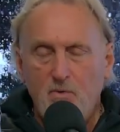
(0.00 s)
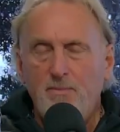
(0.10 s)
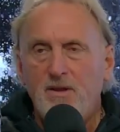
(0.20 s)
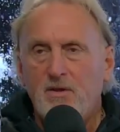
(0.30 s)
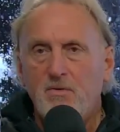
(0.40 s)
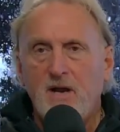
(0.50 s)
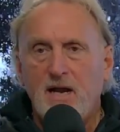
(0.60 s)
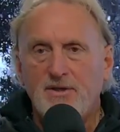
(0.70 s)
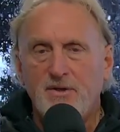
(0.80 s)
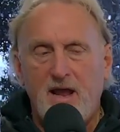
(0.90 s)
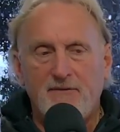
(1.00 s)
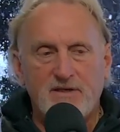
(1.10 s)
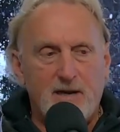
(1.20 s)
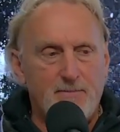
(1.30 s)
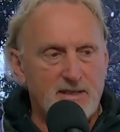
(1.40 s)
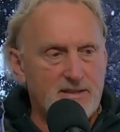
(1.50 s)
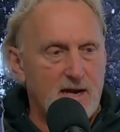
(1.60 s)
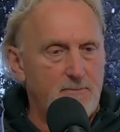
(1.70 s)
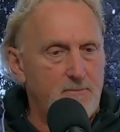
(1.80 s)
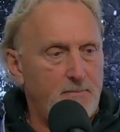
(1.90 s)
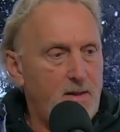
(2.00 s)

Who would be the two guys you'd have side by side?